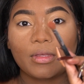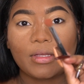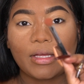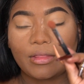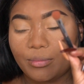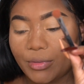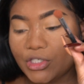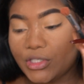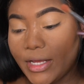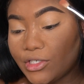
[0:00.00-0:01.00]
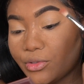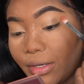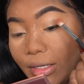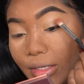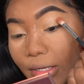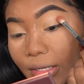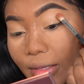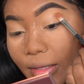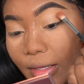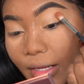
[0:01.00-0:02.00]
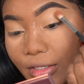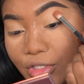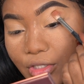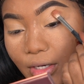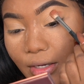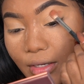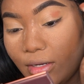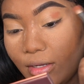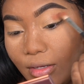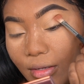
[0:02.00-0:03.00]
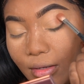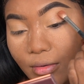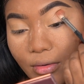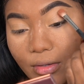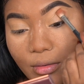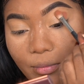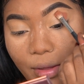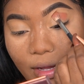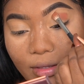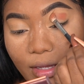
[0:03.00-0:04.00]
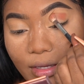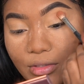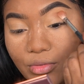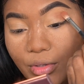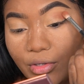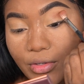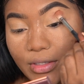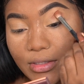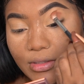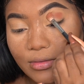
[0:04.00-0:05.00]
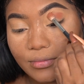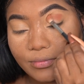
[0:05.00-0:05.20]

got the brush saturated in that shade. Pack that into our crease.